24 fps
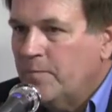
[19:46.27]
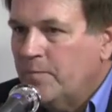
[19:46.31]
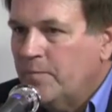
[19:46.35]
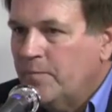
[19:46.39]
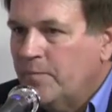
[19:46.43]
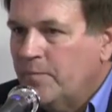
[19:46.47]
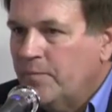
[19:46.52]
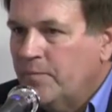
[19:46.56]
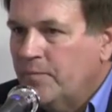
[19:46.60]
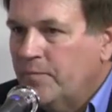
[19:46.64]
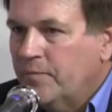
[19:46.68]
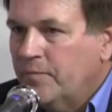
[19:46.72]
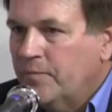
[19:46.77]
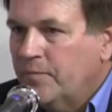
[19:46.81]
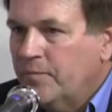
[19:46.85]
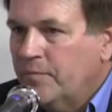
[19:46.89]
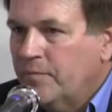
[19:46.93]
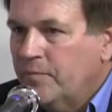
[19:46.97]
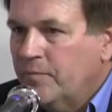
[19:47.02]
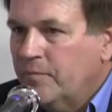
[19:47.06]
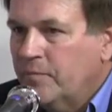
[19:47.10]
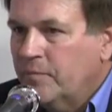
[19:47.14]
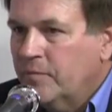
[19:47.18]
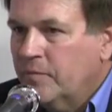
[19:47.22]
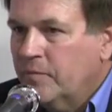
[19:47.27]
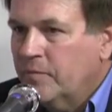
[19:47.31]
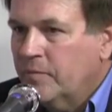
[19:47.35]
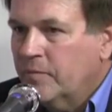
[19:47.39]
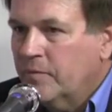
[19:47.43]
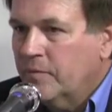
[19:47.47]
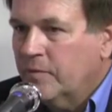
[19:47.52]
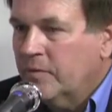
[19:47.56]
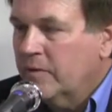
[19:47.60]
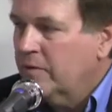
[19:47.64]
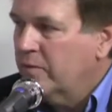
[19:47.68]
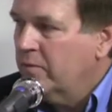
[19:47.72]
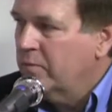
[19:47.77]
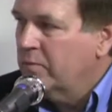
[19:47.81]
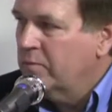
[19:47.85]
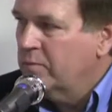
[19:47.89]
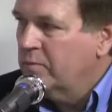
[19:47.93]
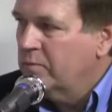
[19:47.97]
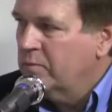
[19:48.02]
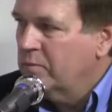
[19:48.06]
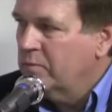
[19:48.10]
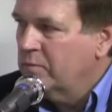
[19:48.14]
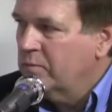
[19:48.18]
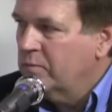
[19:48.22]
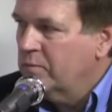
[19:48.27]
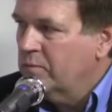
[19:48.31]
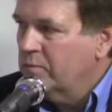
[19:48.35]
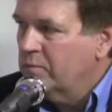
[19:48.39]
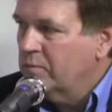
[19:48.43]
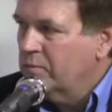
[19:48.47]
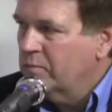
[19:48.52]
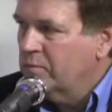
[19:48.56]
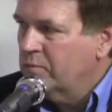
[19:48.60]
No words are spoken by the person on screen.